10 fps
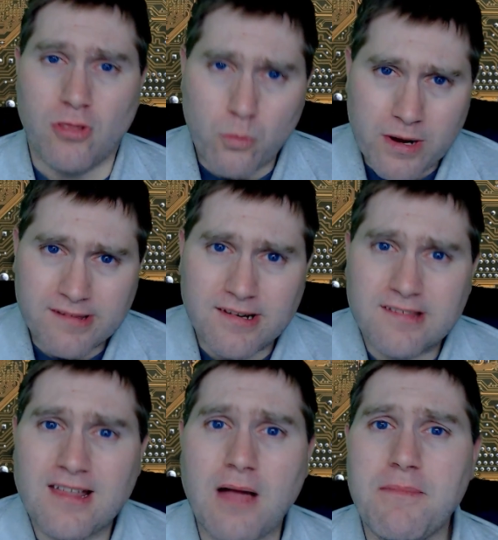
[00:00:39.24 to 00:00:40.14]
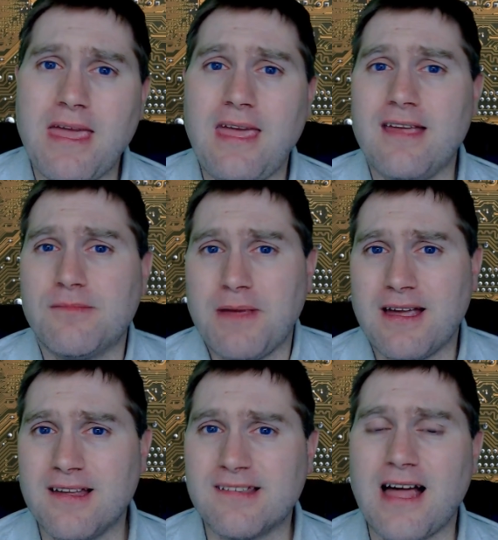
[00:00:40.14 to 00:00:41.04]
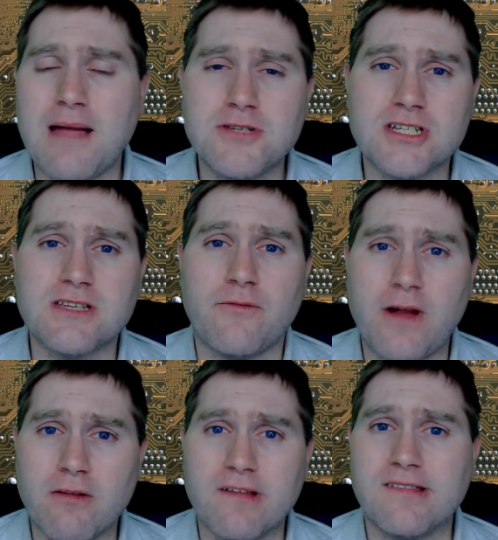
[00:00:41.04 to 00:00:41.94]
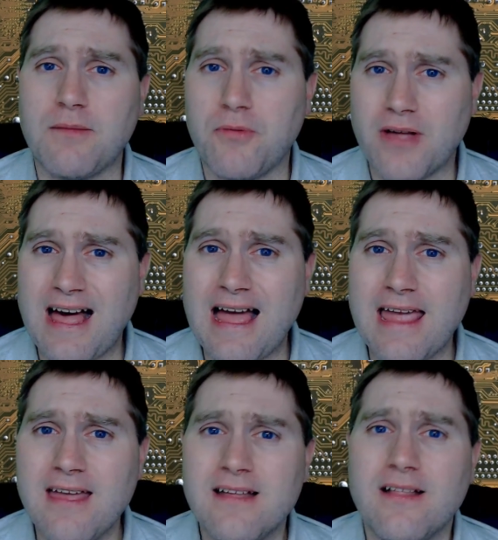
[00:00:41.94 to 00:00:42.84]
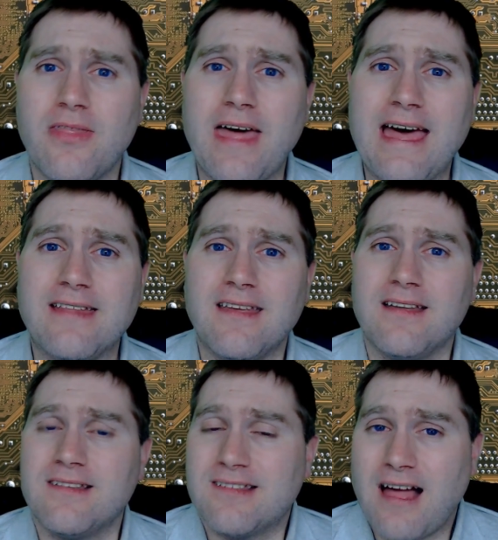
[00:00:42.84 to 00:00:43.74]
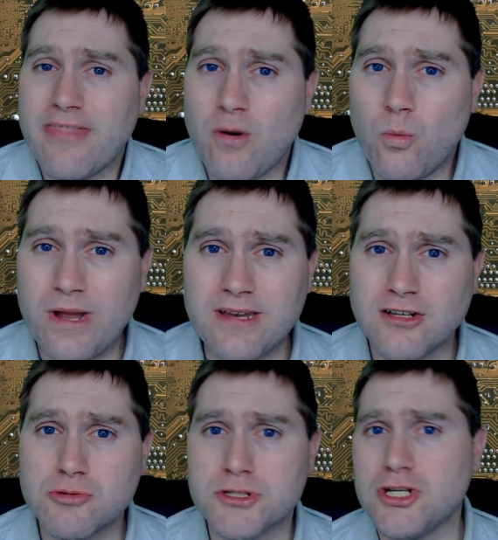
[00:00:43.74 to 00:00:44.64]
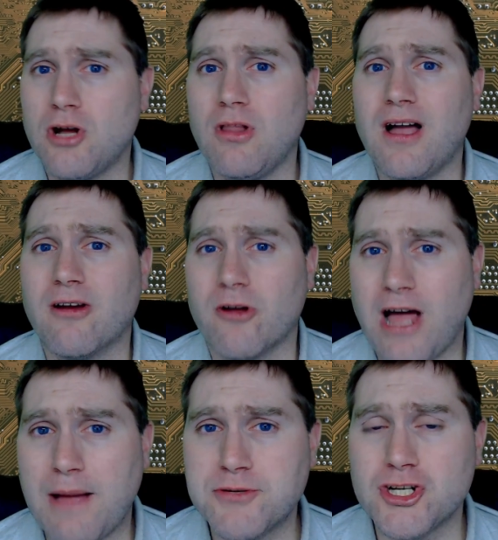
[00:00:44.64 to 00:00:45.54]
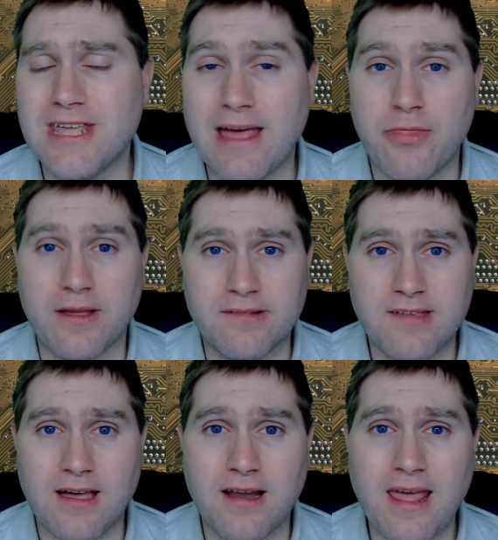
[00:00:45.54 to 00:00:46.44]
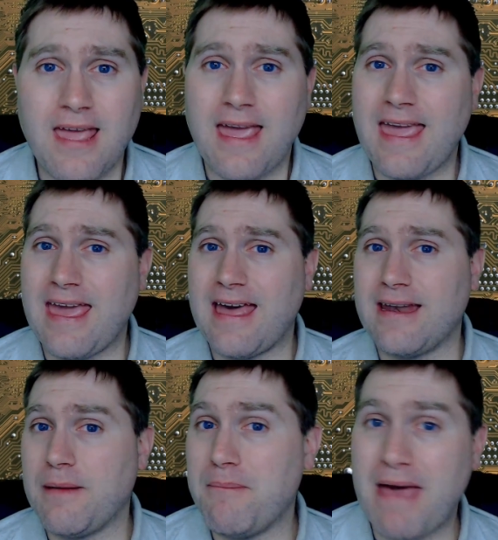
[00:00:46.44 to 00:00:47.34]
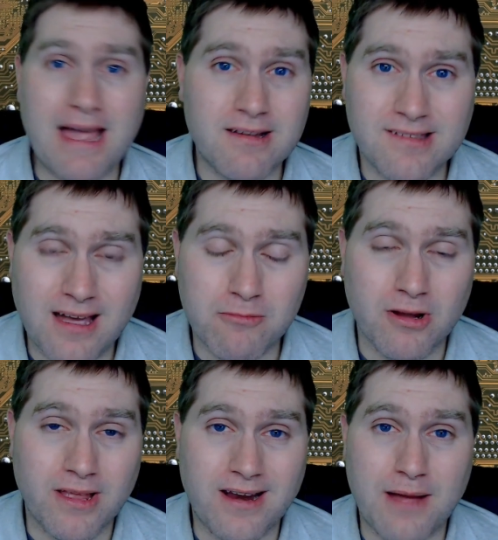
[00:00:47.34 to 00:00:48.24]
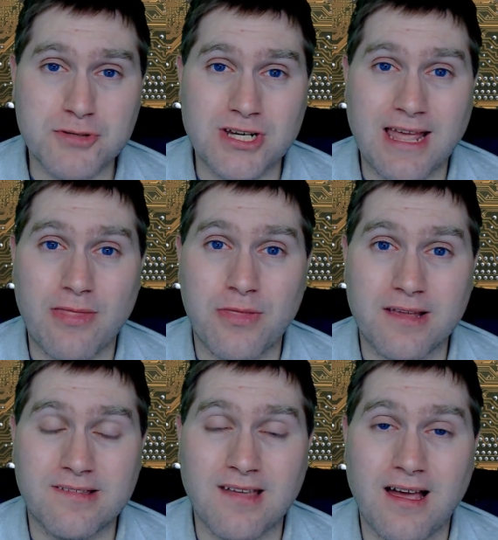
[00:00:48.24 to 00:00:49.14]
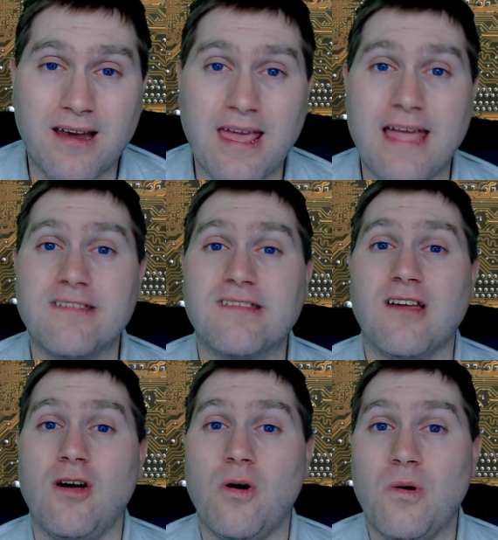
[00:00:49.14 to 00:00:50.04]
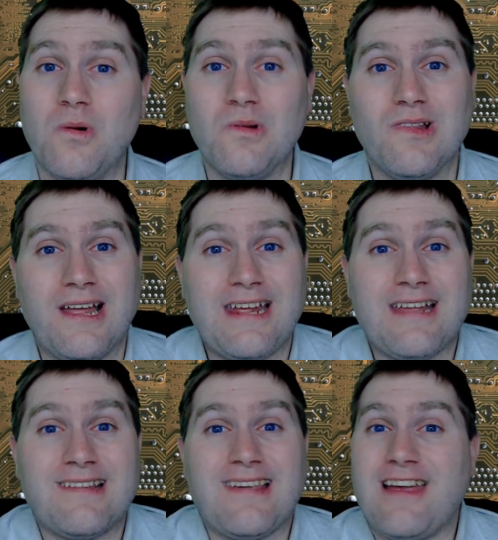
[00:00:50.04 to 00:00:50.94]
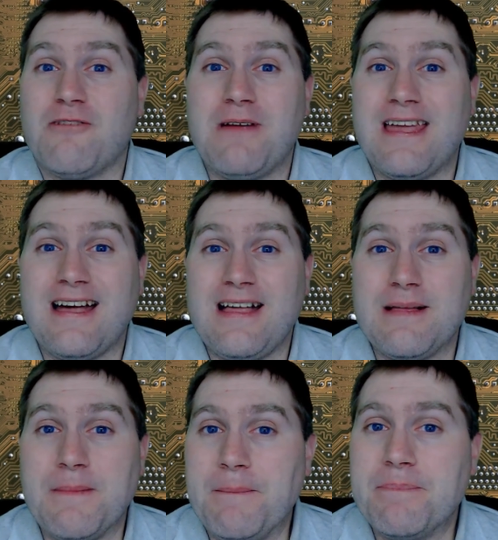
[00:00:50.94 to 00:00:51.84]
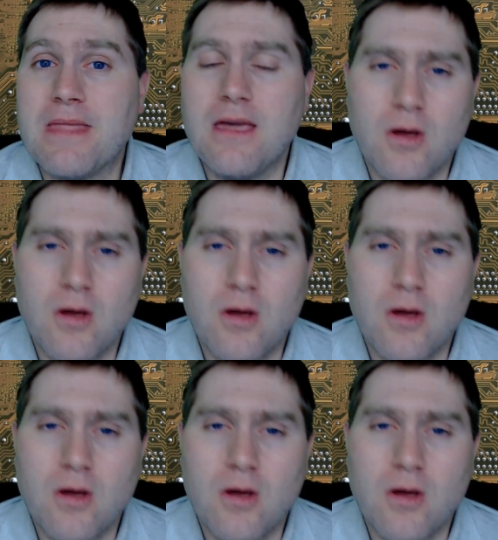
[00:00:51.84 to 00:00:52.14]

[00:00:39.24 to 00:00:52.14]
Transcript: The reason it's not me is because I'm just a fairly simple guy that saw that Windows was no longer an option to get things done and Mac is not really an option to get things done, and so Linux, here we come.